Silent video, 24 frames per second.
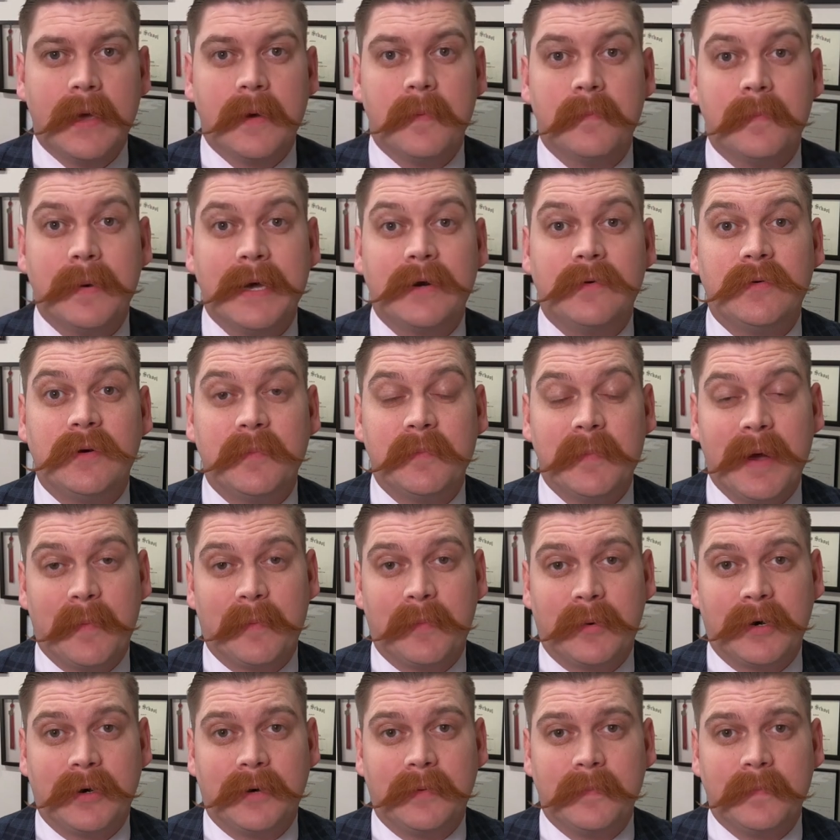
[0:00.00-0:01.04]
But
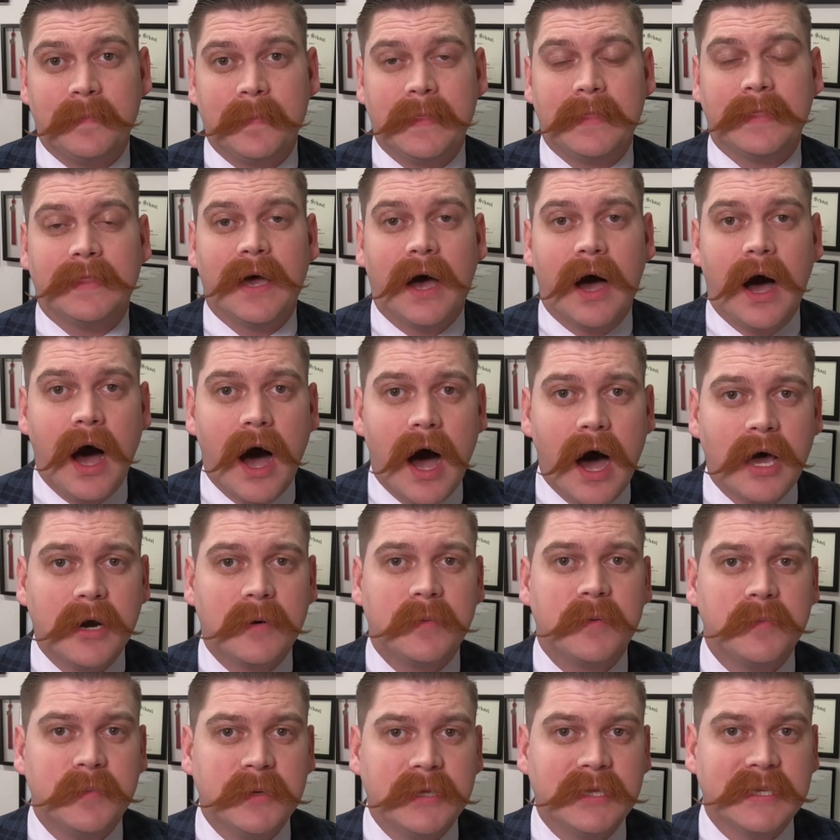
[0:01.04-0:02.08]
remember, the
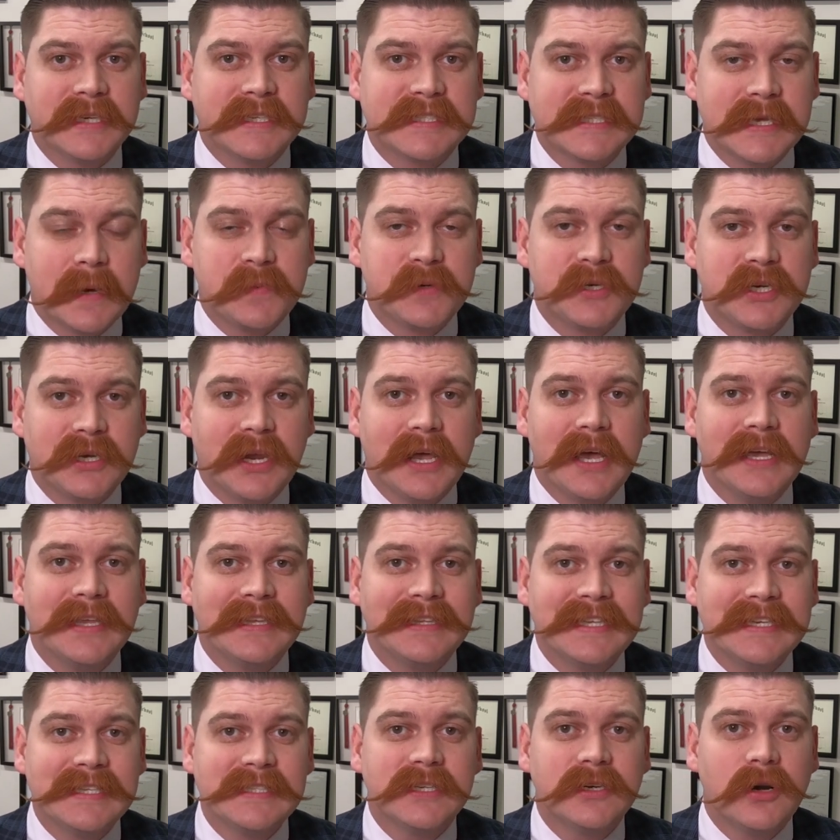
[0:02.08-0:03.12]
automobile exception
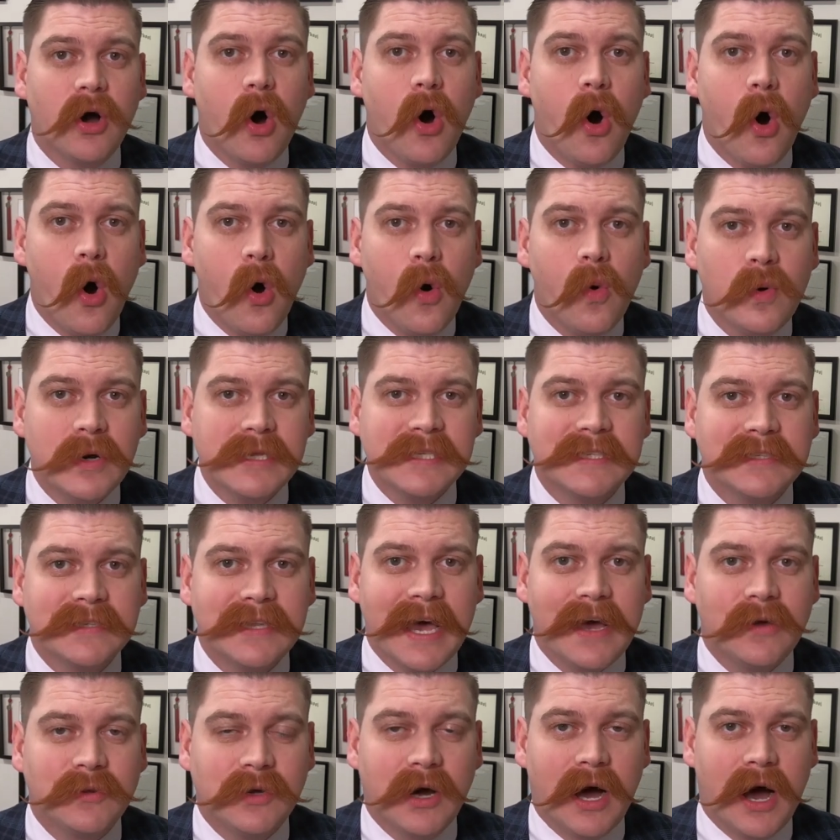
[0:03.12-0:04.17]
doesn't always
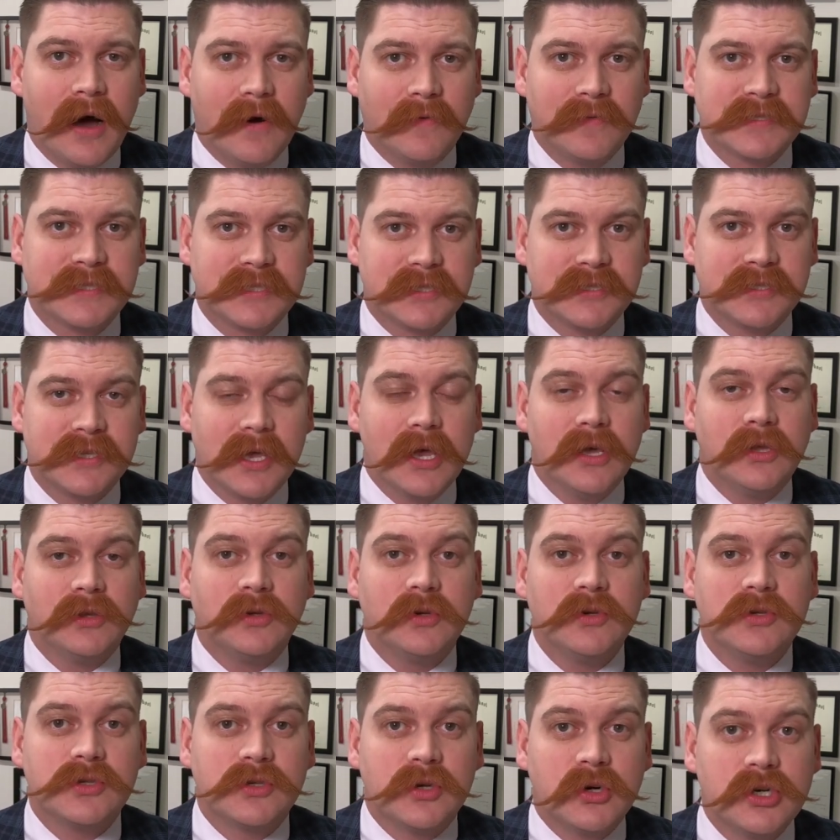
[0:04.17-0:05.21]
allow the officers
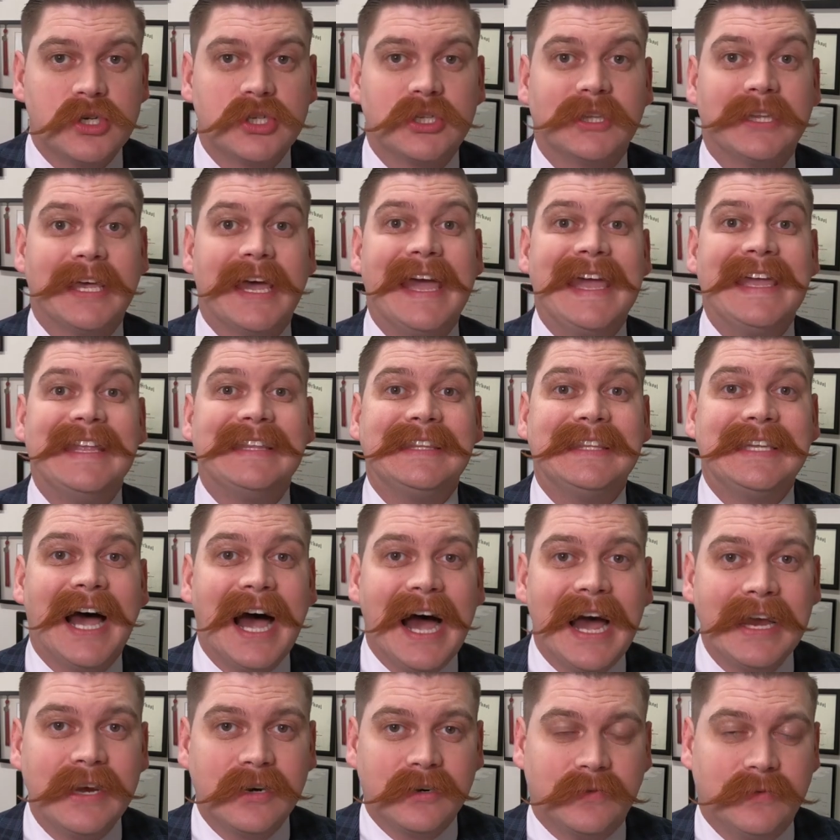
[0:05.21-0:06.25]
to search the
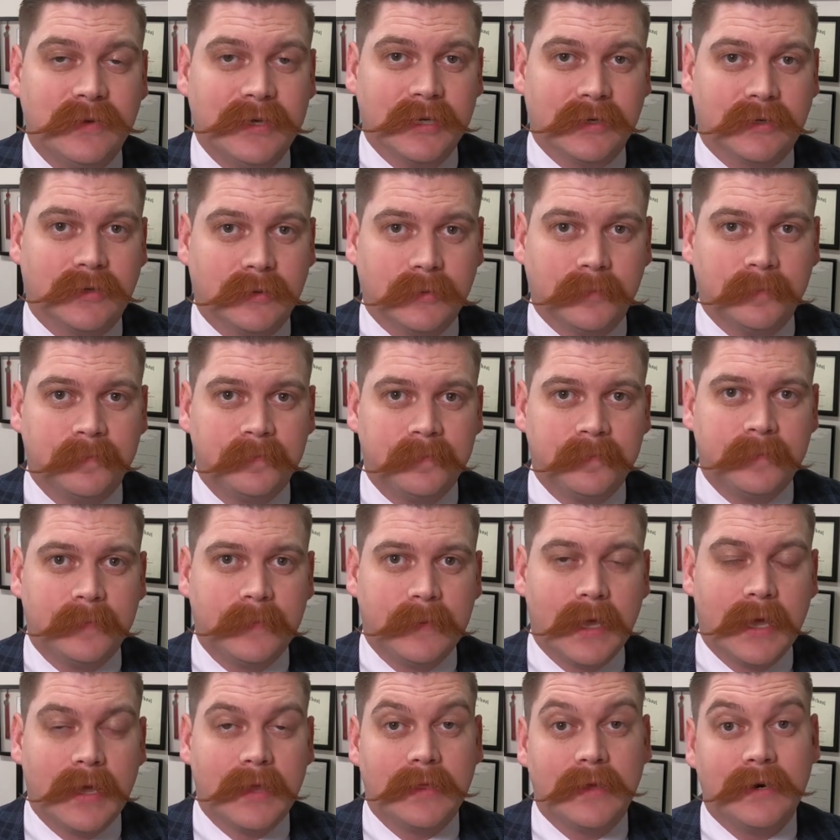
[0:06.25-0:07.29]
entire vehicle.
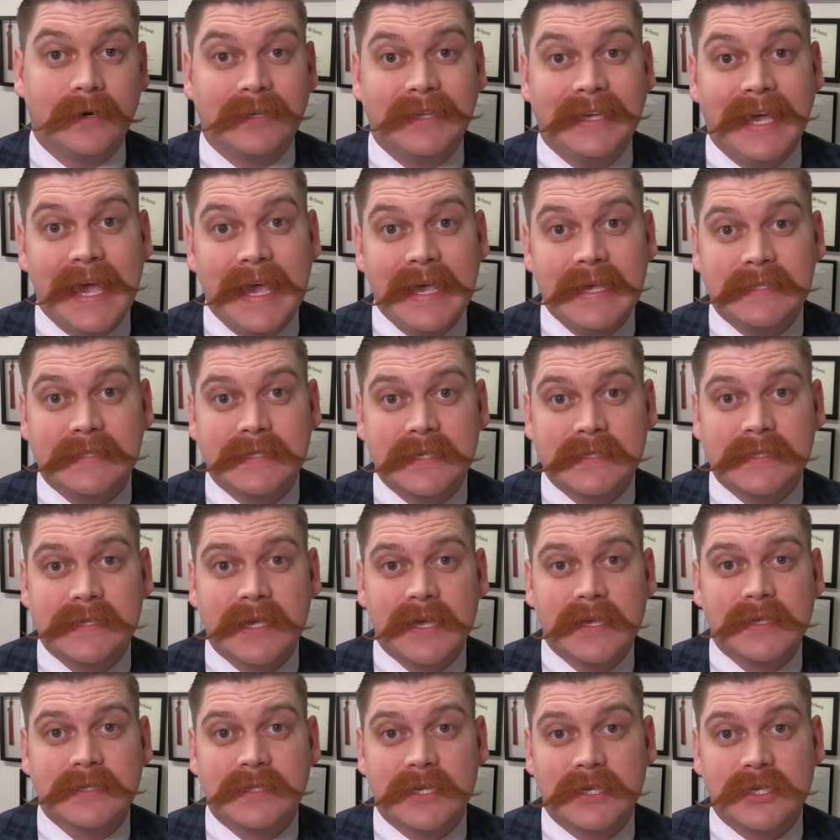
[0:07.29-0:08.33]
There are cases,
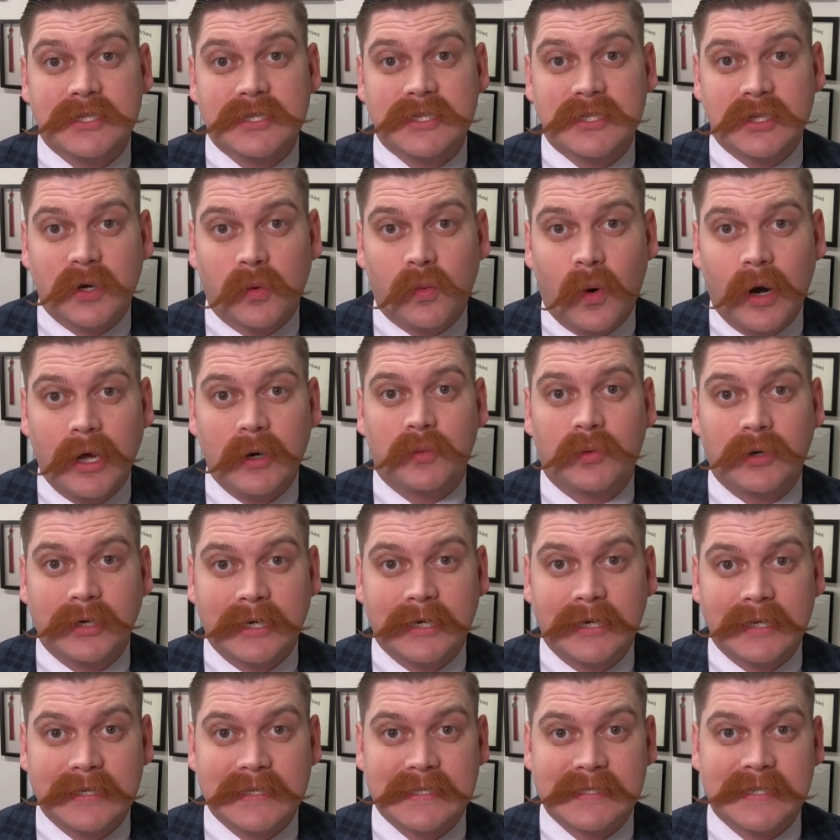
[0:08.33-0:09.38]
such as the one we're going
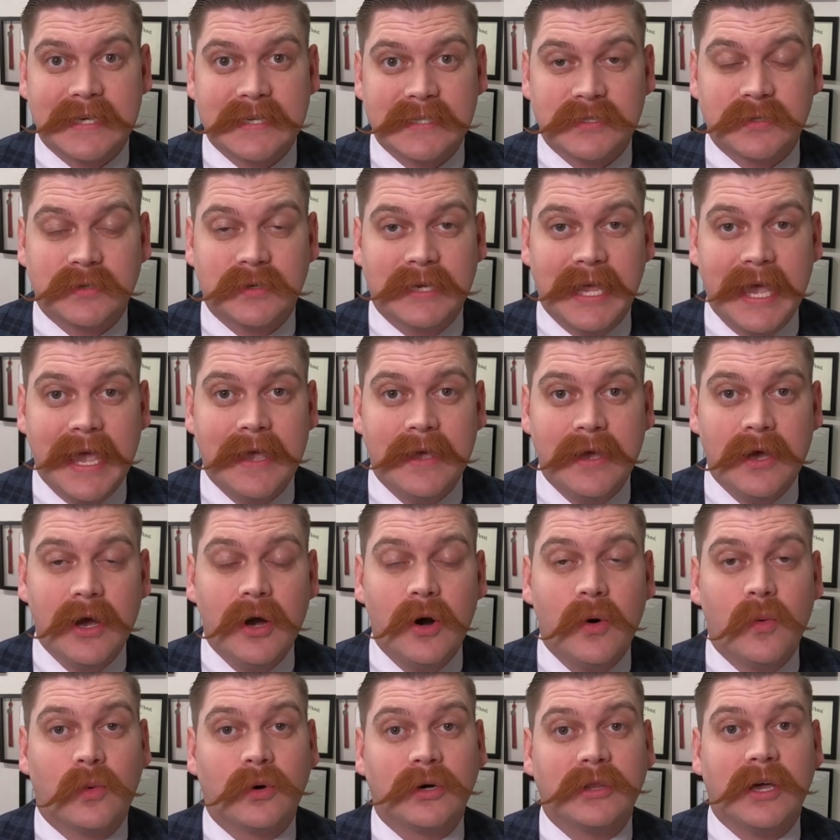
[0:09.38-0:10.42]
to discuss today,
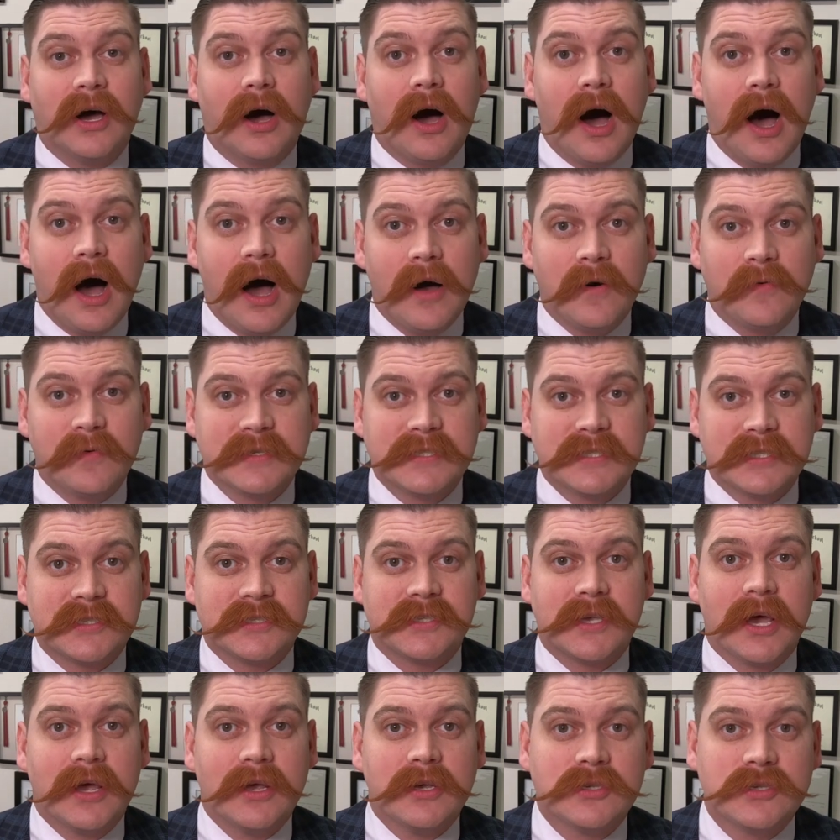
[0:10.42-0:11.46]
where the officers
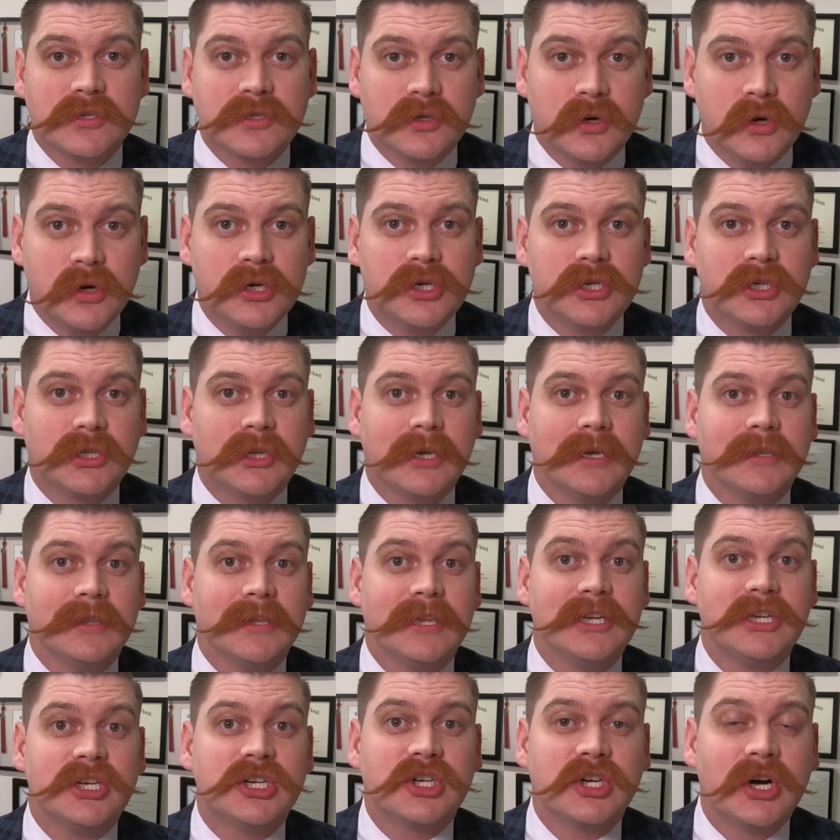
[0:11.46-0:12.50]
searched the
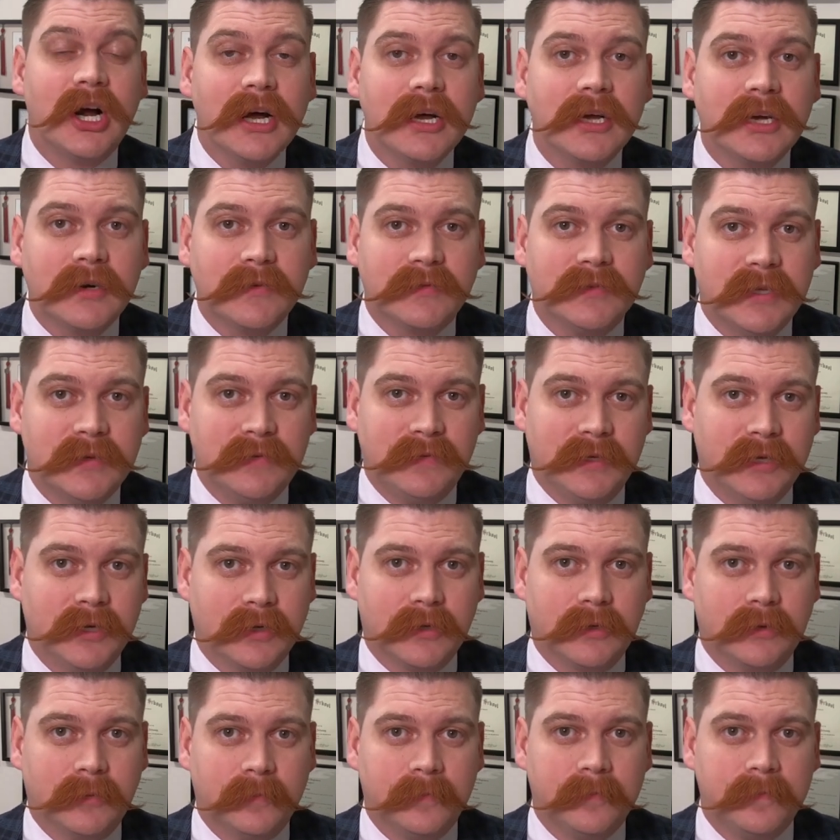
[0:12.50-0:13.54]
trunk of the
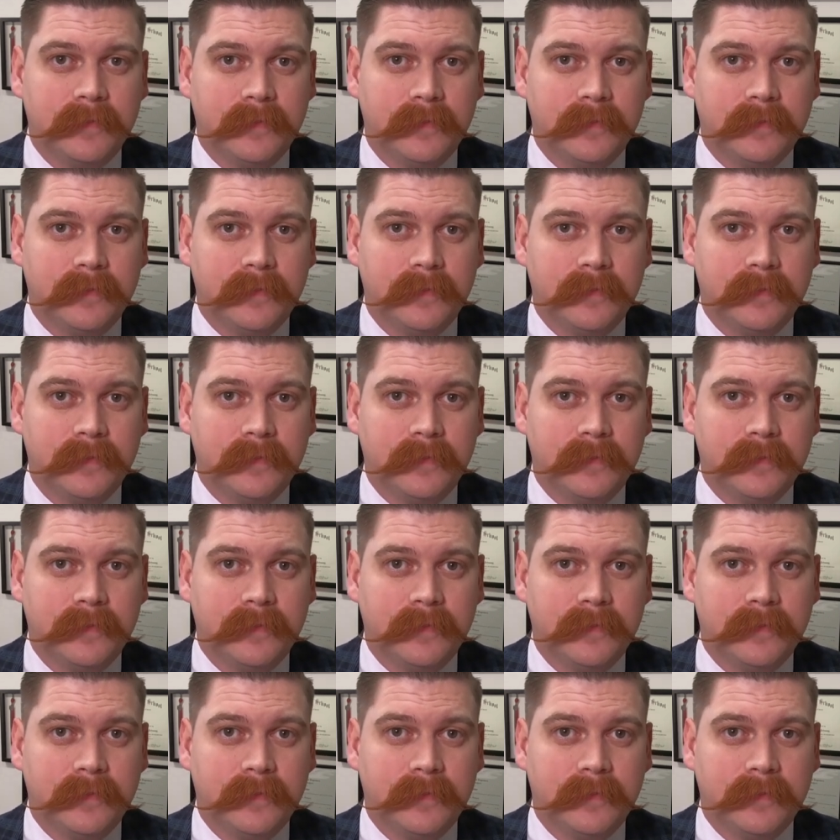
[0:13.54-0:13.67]
vehicle,